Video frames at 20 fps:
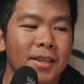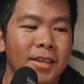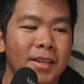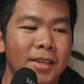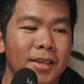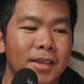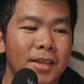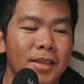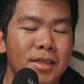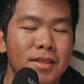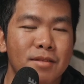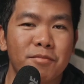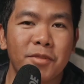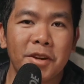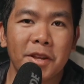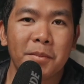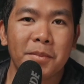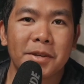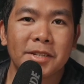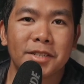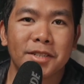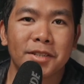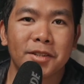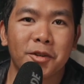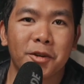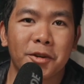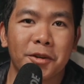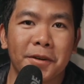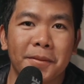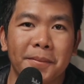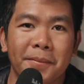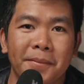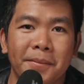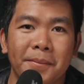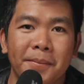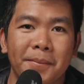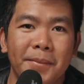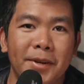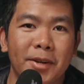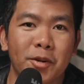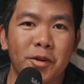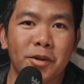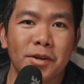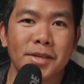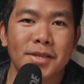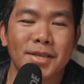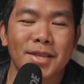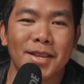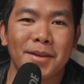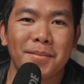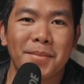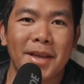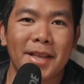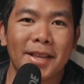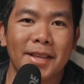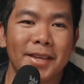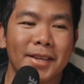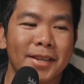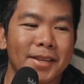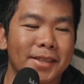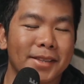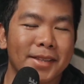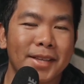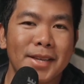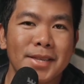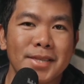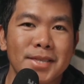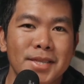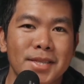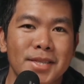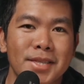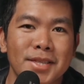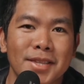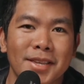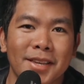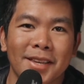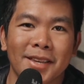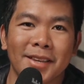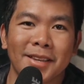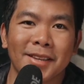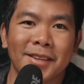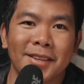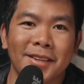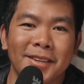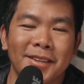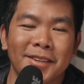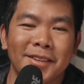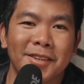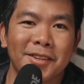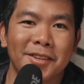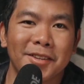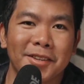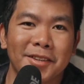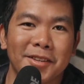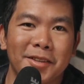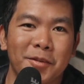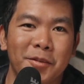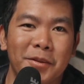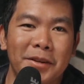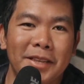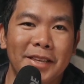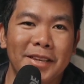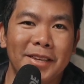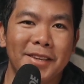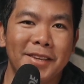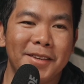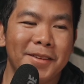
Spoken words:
it's pretty much your B-roll cinematic lens. You could really